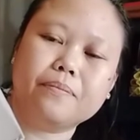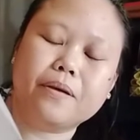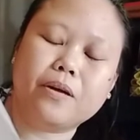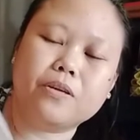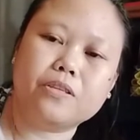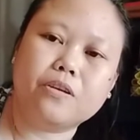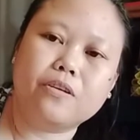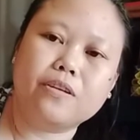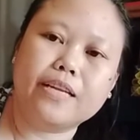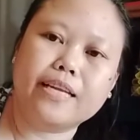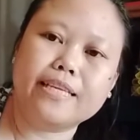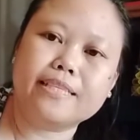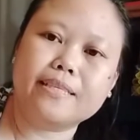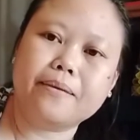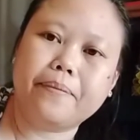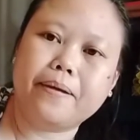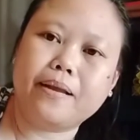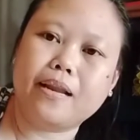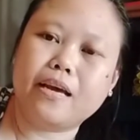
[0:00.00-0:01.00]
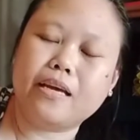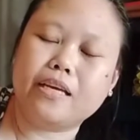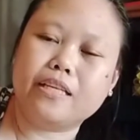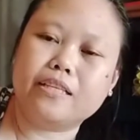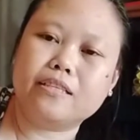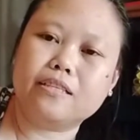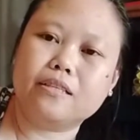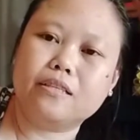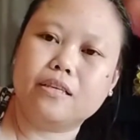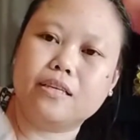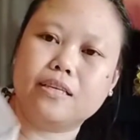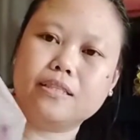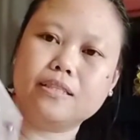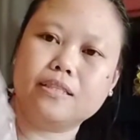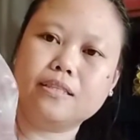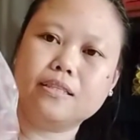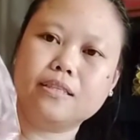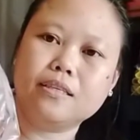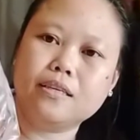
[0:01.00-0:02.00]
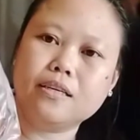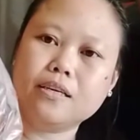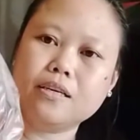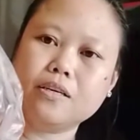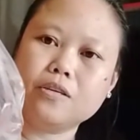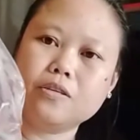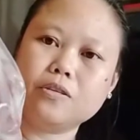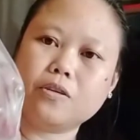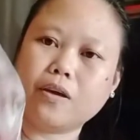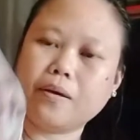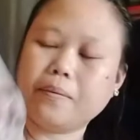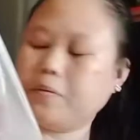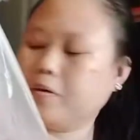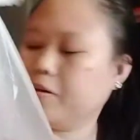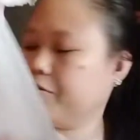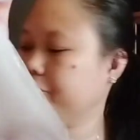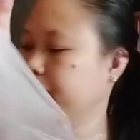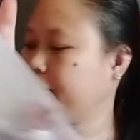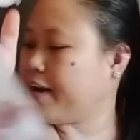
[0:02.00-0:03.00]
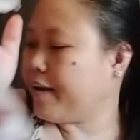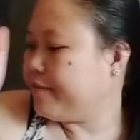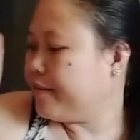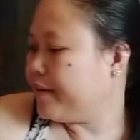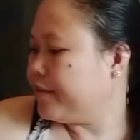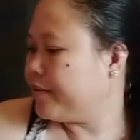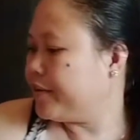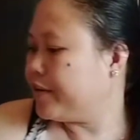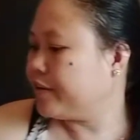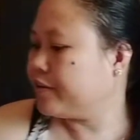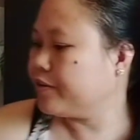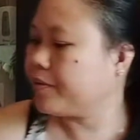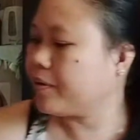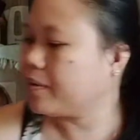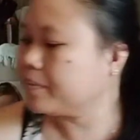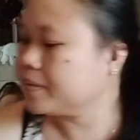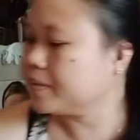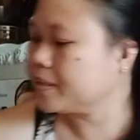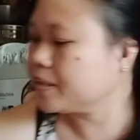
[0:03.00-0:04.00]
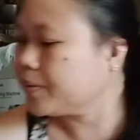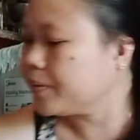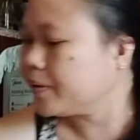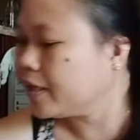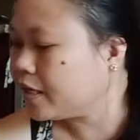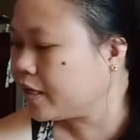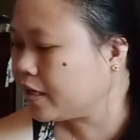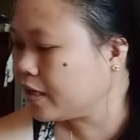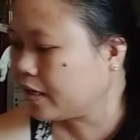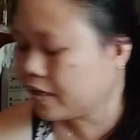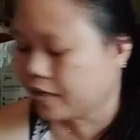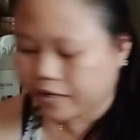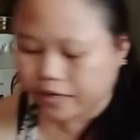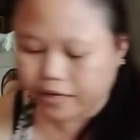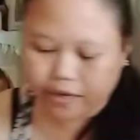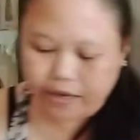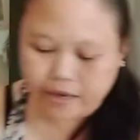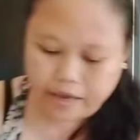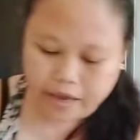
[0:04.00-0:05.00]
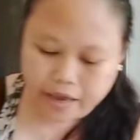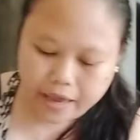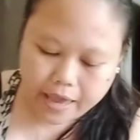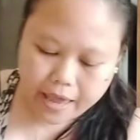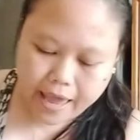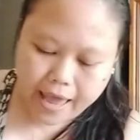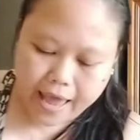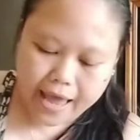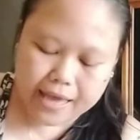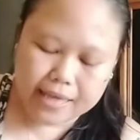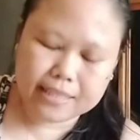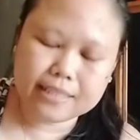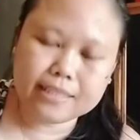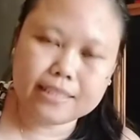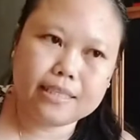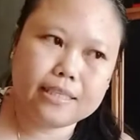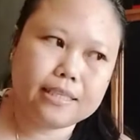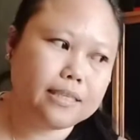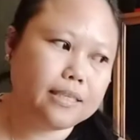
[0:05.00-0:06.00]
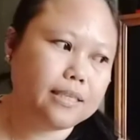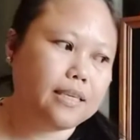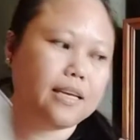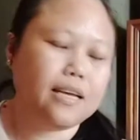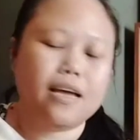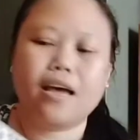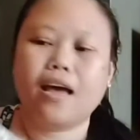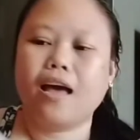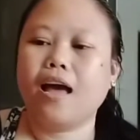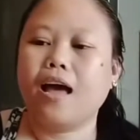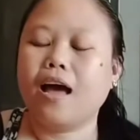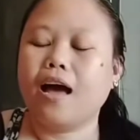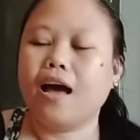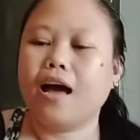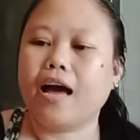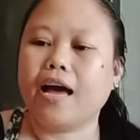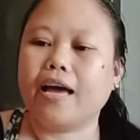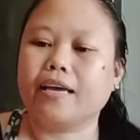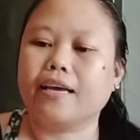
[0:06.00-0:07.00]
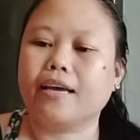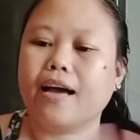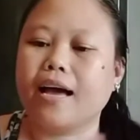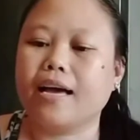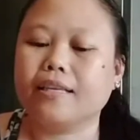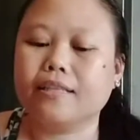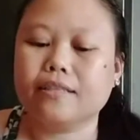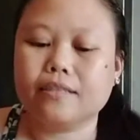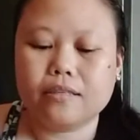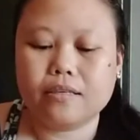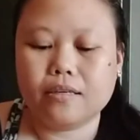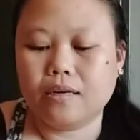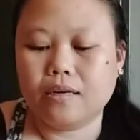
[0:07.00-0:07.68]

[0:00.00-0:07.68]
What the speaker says: because only Isabella eats this. So I bought 500 grams only. And I got